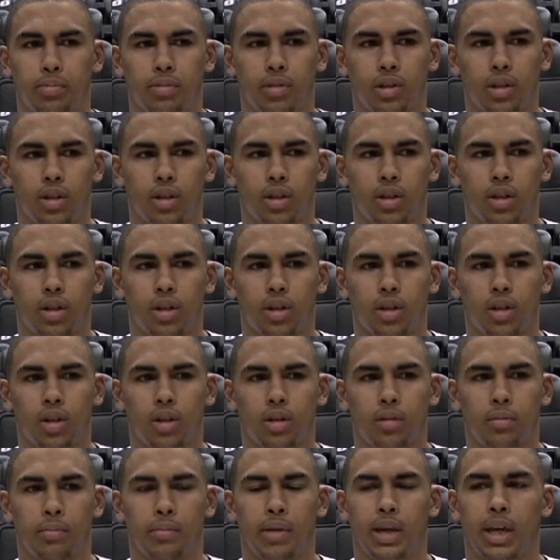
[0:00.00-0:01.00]
but uh,
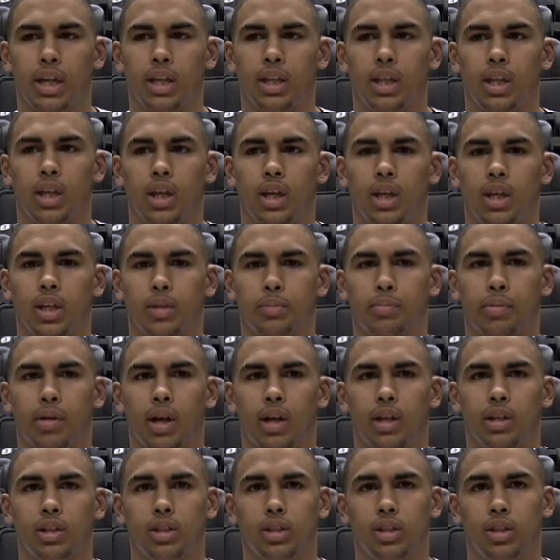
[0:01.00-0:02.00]
main thing is
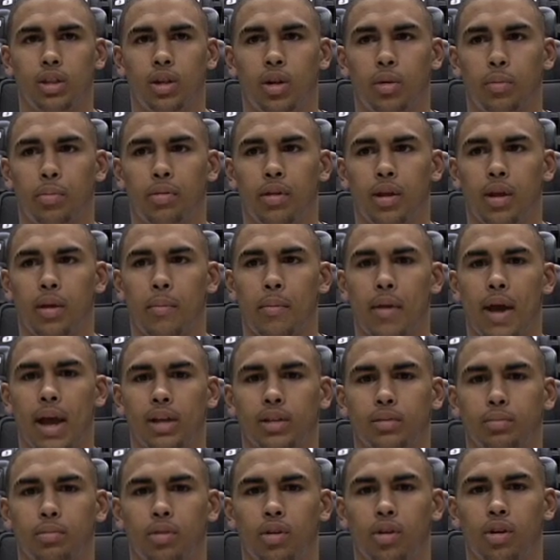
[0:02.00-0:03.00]
probably just, you know, playing
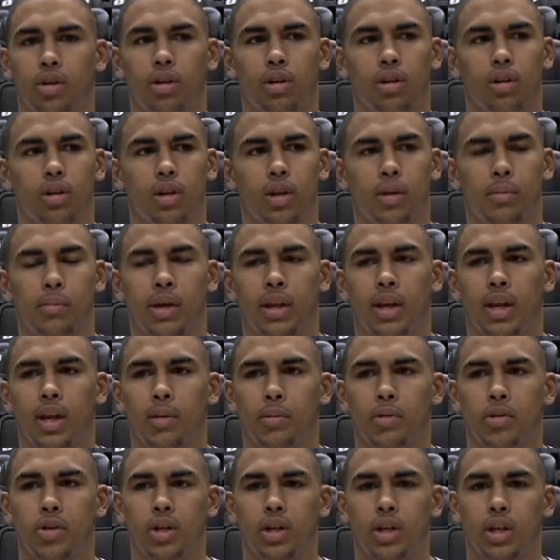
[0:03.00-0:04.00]
basketball in my
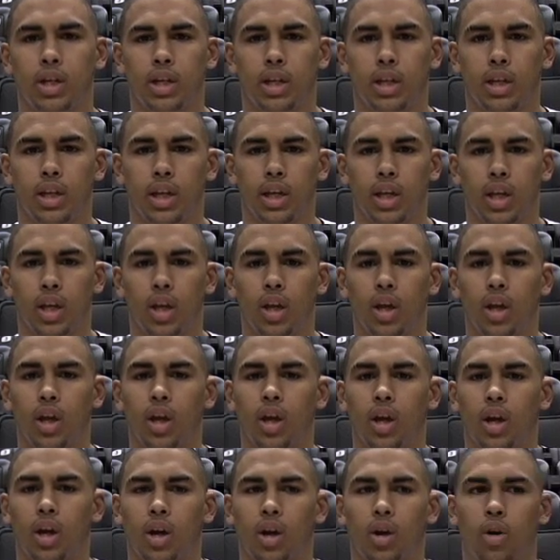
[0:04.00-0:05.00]
neighborhood and then
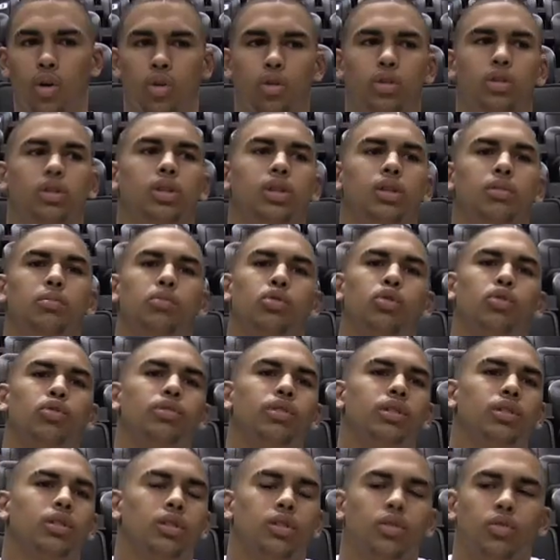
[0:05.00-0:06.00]
going to the
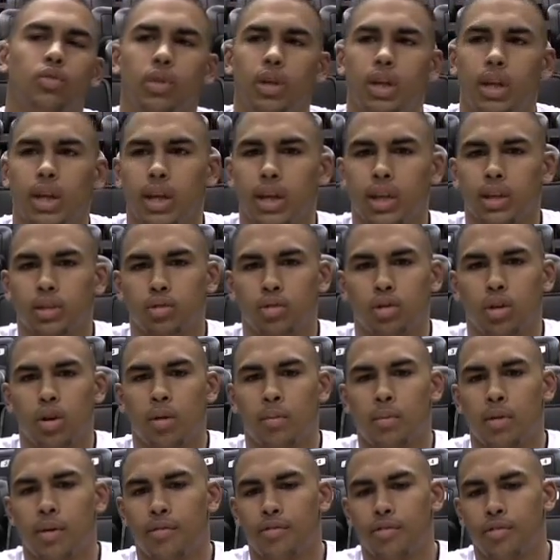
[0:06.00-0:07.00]
movies on the weekends with all
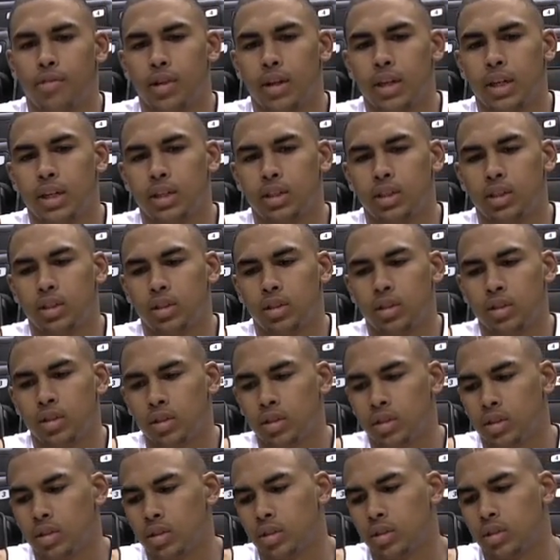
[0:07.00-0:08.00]
my friends and
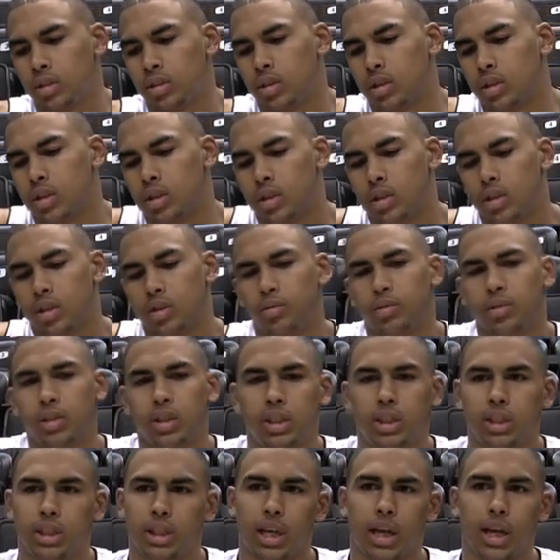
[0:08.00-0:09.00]
uh, really
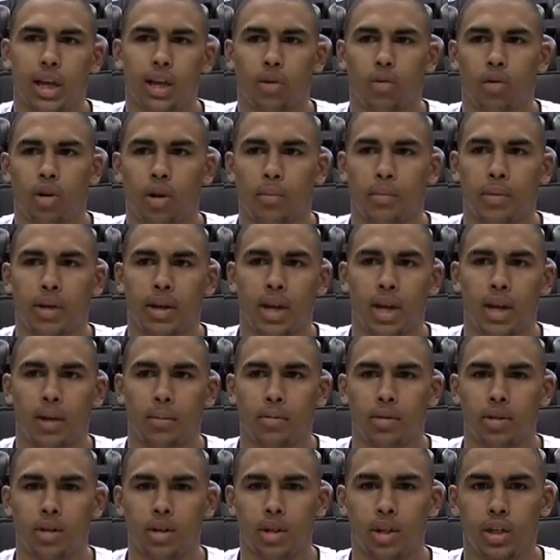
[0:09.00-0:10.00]
just hanging around my
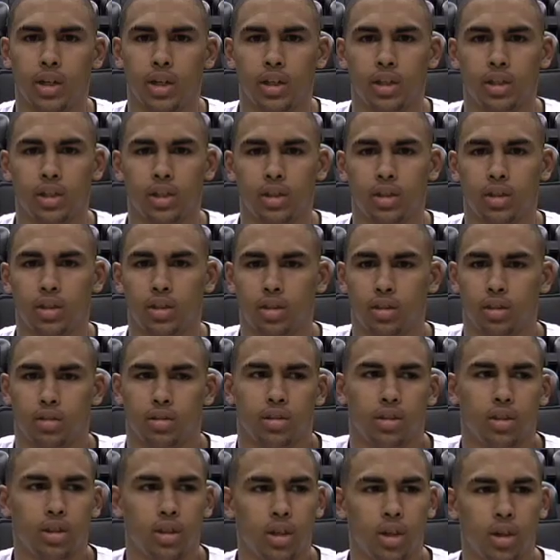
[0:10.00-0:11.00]
neighborhood and just,
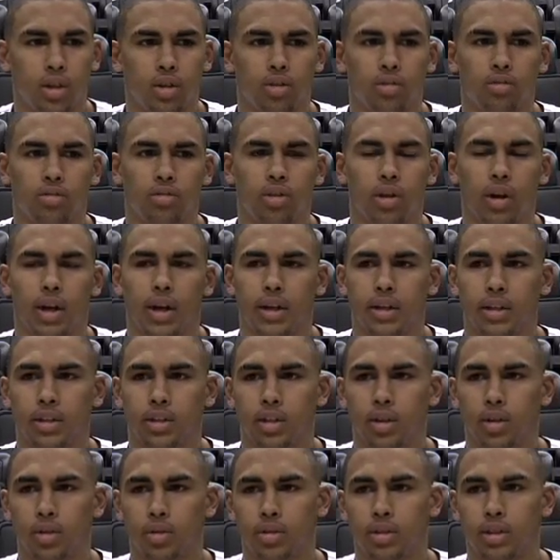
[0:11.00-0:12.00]
you know, cracking
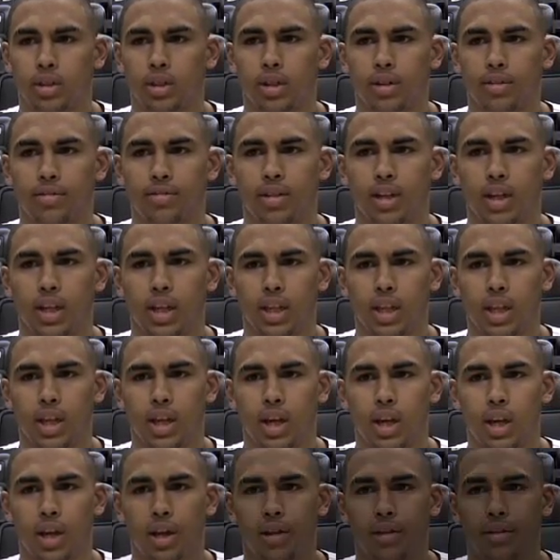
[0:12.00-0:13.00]
jokes and stuff like
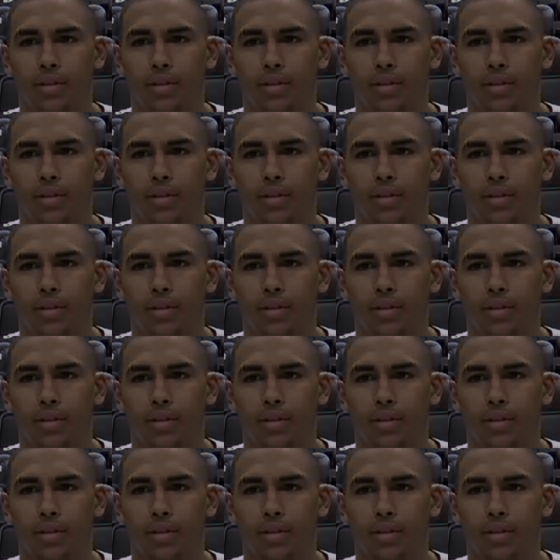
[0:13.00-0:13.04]
that.